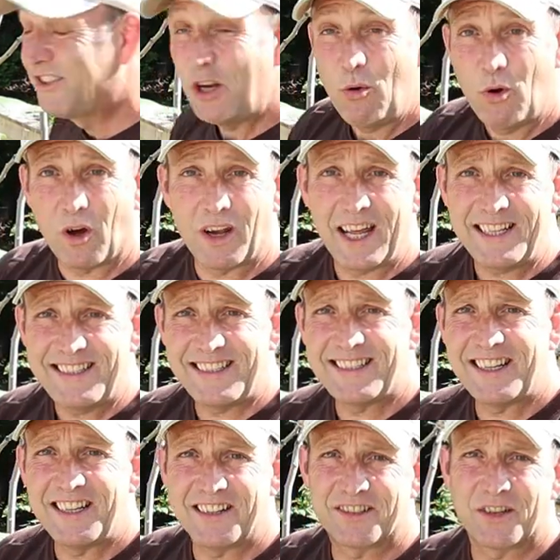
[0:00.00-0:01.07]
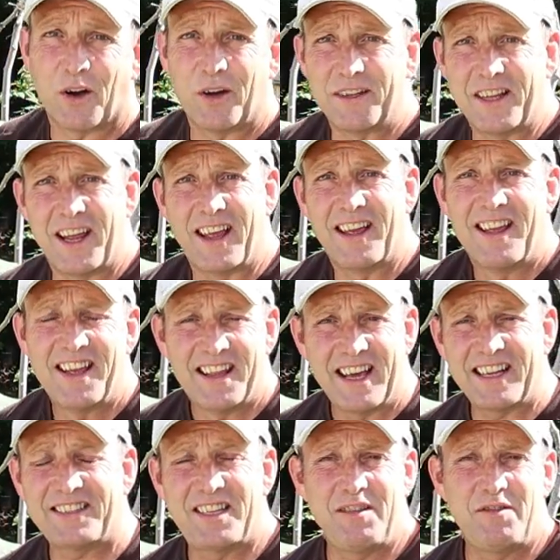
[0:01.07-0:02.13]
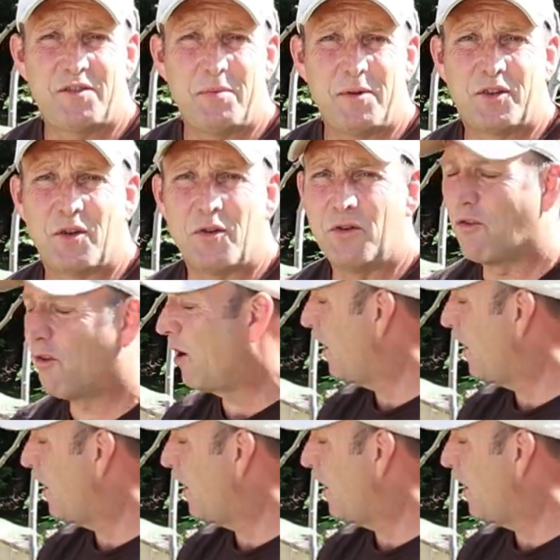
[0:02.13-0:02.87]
still got lettuce in the side there that seems to be doing all